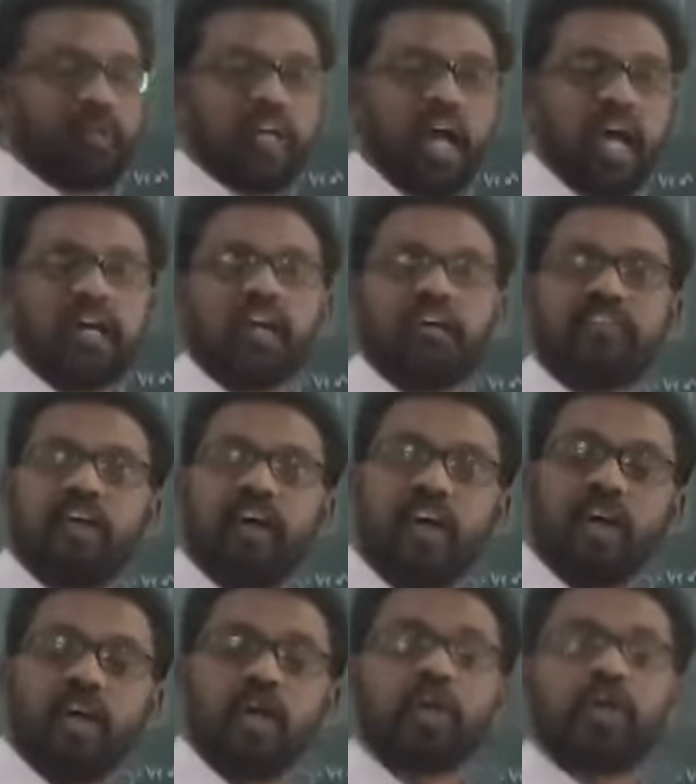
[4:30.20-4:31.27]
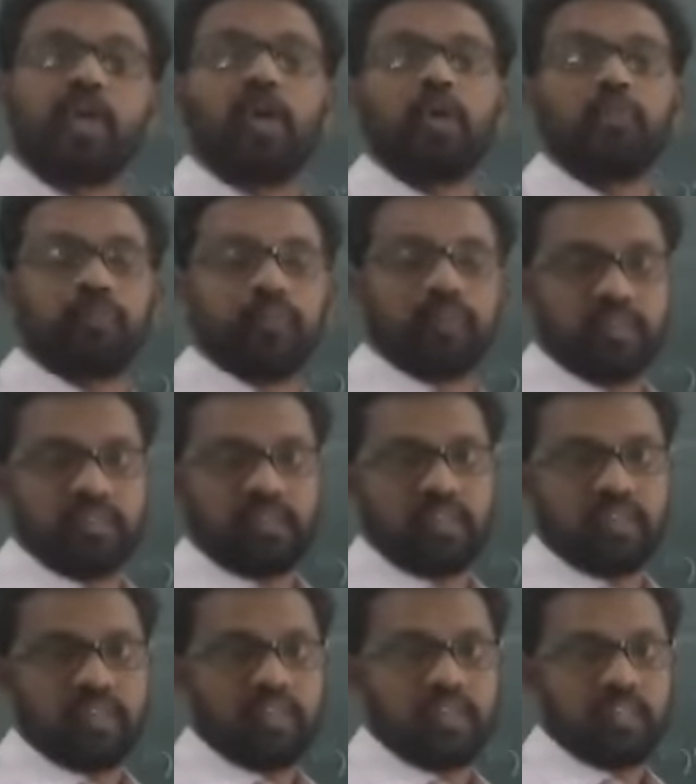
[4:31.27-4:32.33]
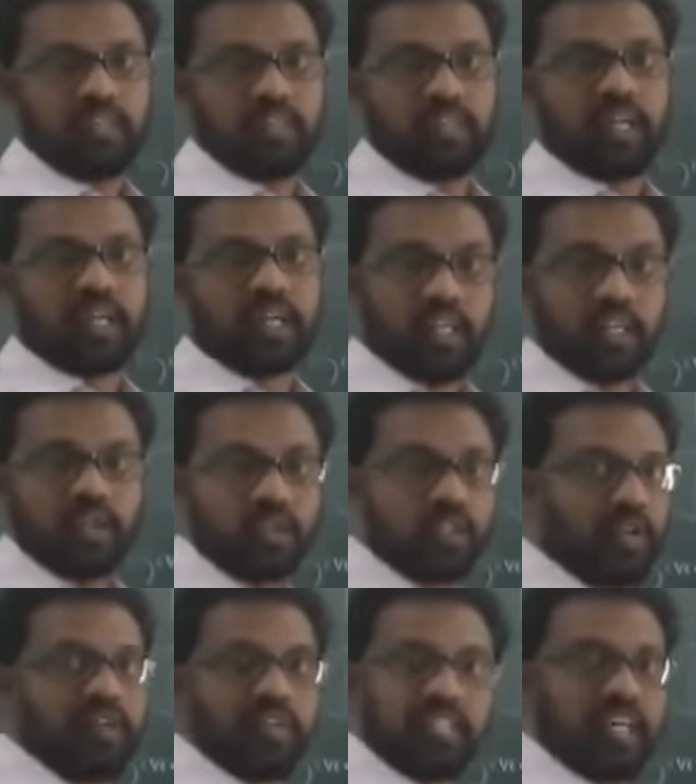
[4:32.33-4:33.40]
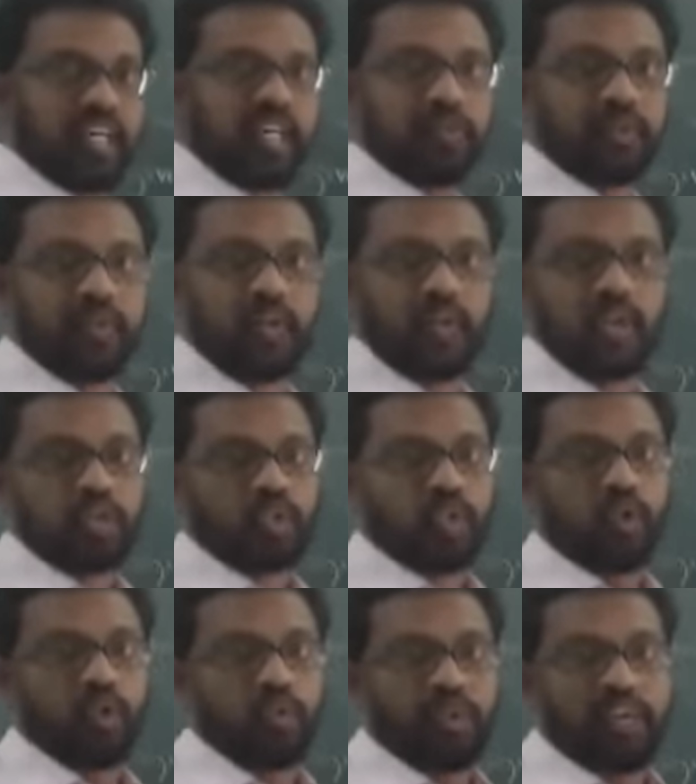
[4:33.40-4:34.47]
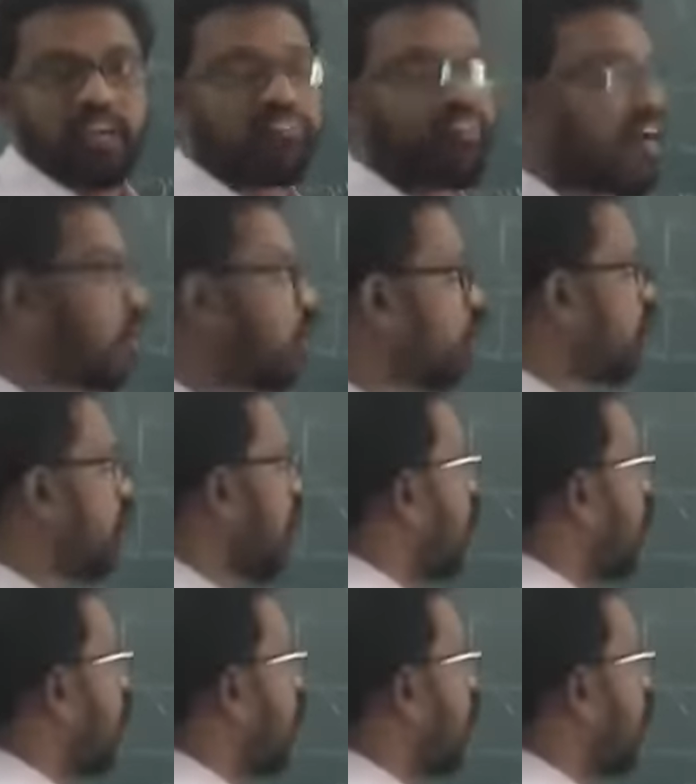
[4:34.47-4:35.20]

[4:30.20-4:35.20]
but the height of a cube. That is also 7 centimeters. So we can find out